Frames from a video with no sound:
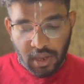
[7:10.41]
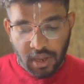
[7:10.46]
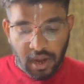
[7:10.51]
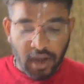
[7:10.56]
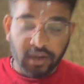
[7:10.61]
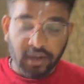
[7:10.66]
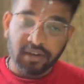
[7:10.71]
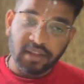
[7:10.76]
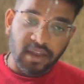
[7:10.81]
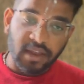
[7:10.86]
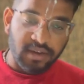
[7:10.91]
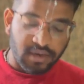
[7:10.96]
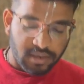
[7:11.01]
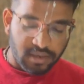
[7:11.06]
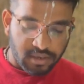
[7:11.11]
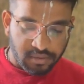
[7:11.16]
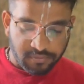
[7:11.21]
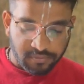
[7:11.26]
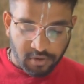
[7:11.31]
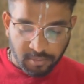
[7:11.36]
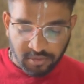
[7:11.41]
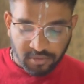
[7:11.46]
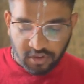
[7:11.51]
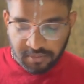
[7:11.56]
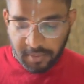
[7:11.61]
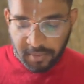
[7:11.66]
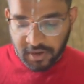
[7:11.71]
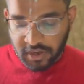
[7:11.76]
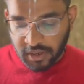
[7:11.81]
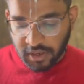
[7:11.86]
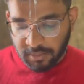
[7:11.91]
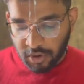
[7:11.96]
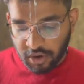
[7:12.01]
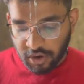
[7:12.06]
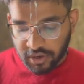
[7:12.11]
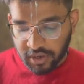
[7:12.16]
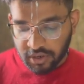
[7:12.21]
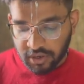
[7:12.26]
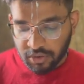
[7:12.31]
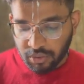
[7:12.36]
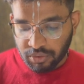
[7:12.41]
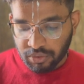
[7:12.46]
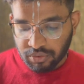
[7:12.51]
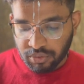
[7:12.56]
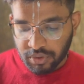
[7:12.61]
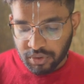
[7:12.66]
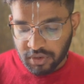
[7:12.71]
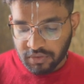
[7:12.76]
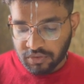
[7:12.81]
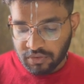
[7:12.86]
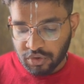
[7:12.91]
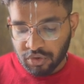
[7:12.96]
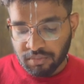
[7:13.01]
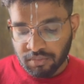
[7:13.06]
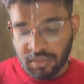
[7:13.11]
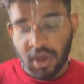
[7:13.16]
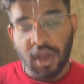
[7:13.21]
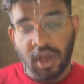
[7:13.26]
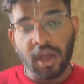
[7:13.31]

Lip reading: and then from suspended block it goes to resume,